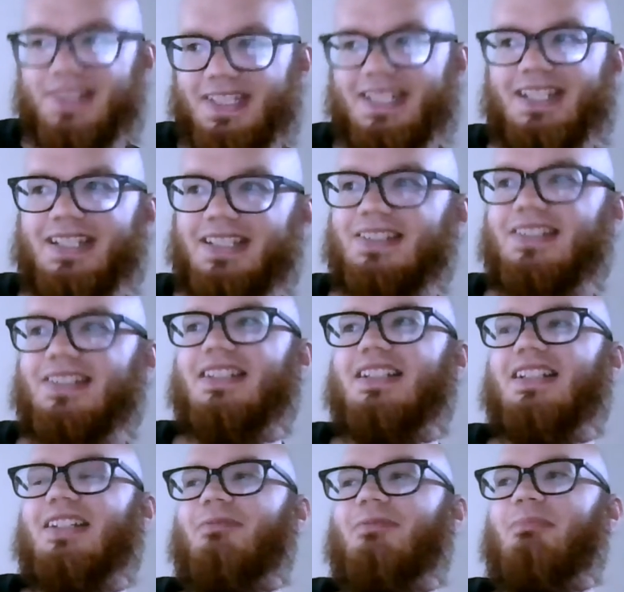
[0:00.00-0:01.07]
things
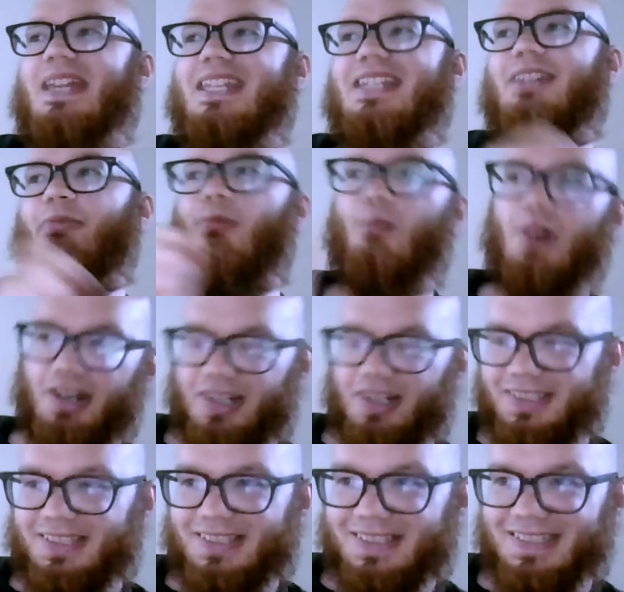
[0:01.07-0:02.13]
make it
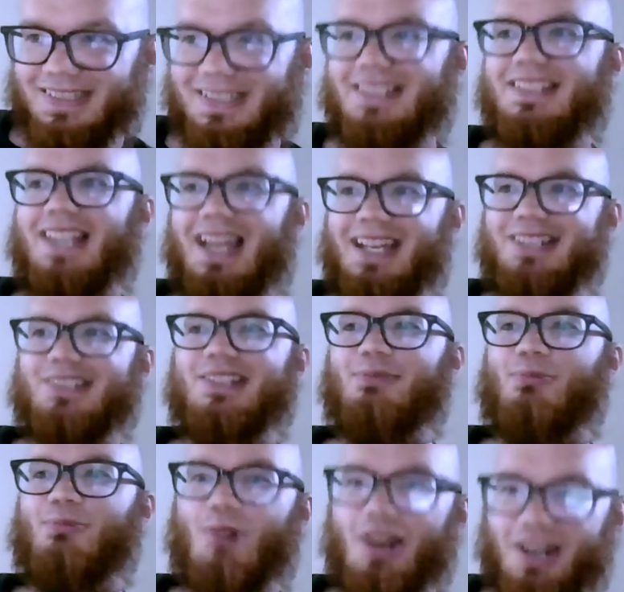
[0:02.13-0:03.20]
worse. It's actually
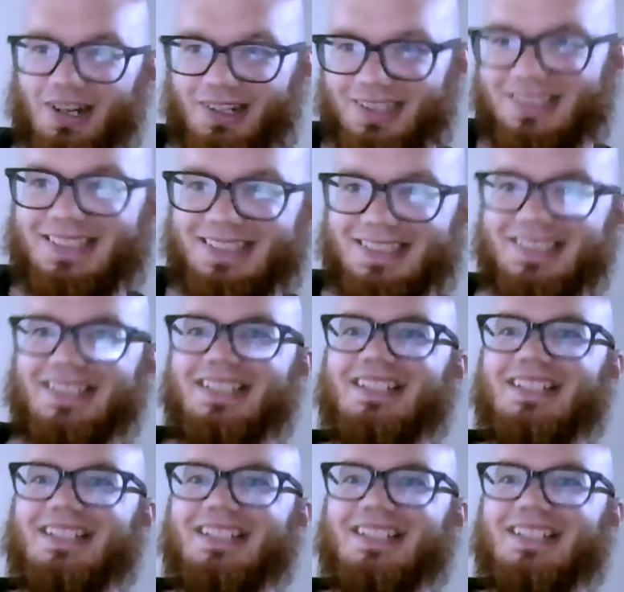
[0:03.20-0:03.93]
worse